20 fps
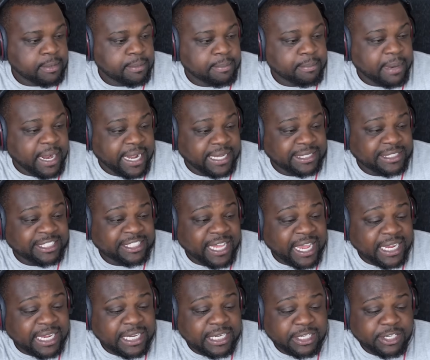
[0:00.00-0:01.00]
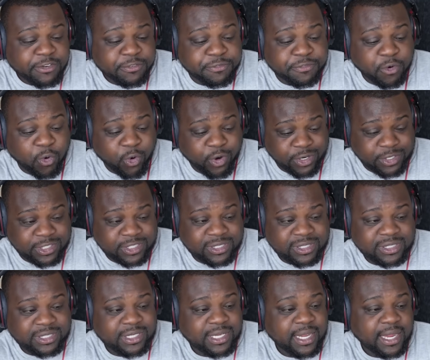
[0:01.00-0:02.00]
my second
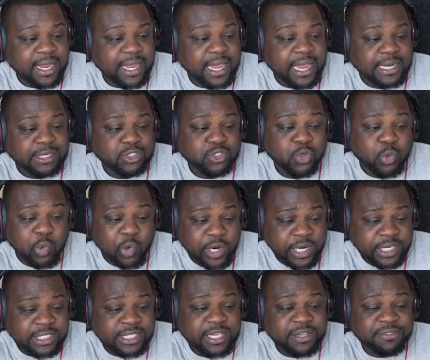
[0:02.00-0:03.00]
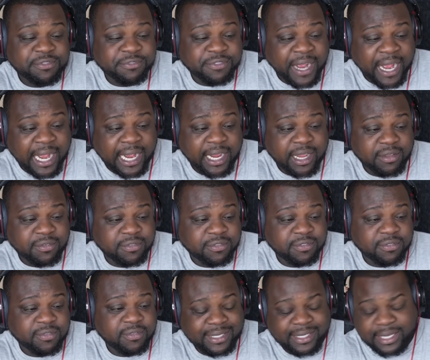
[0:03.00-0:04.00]
divorce at
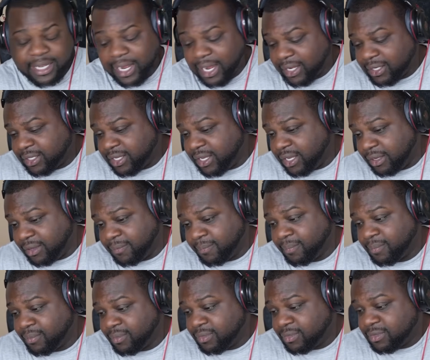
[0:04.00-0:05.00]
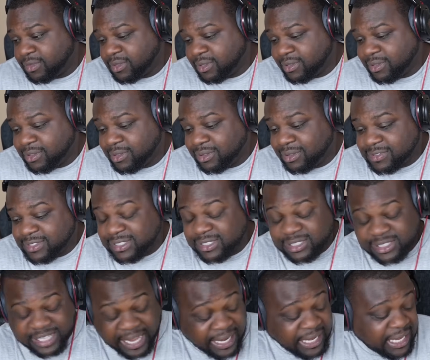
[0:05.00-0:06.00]
25. Golly.
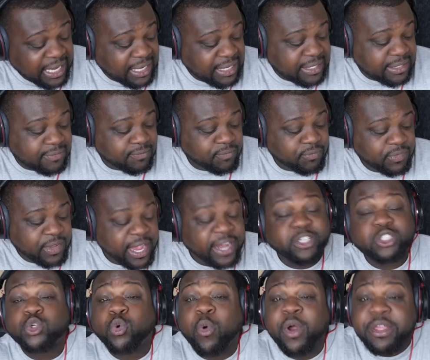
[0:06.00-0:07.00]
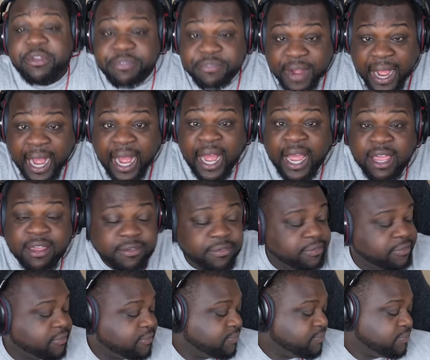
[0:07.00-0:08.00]
Second at 25?
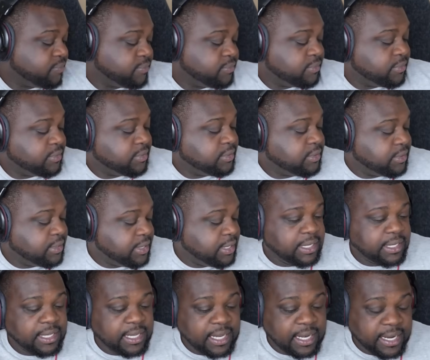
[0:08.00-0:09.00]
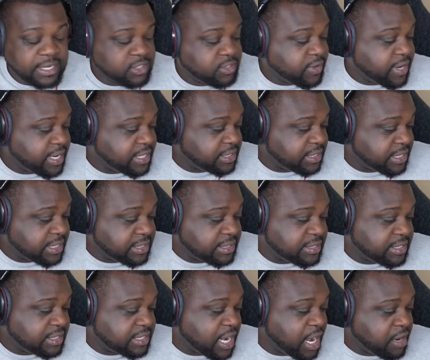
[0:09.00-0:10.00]
Yeah, that's crazy.
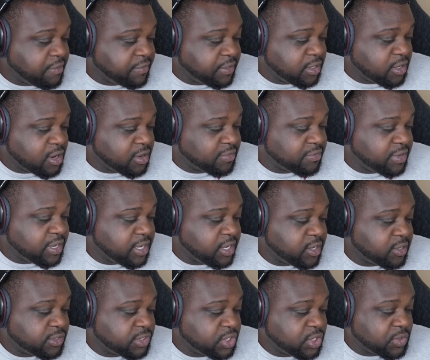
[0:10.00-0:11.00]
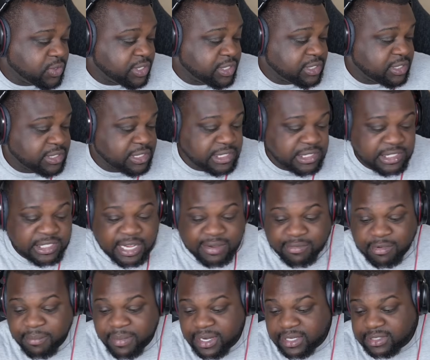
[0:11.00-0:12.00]
This kind of a long video too. This
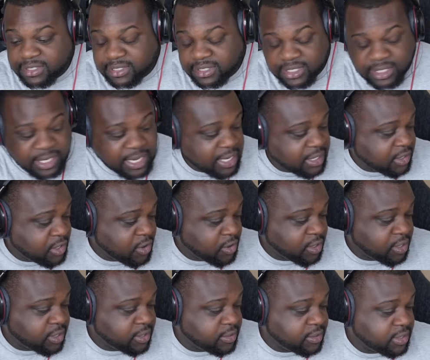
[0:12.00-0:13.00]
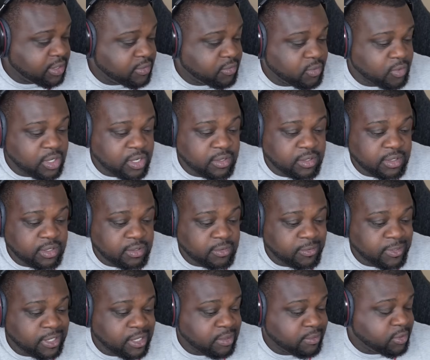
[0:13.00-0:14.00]
7 minutes. It's a lot longer than
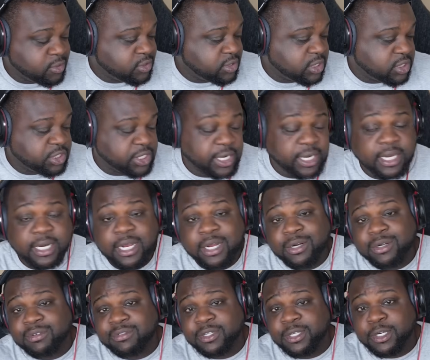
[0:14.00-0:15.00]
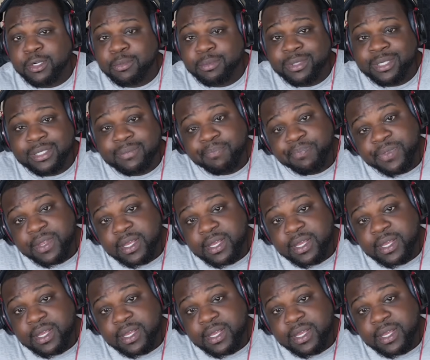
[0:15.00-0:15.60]
what I'm used to checking out over here, but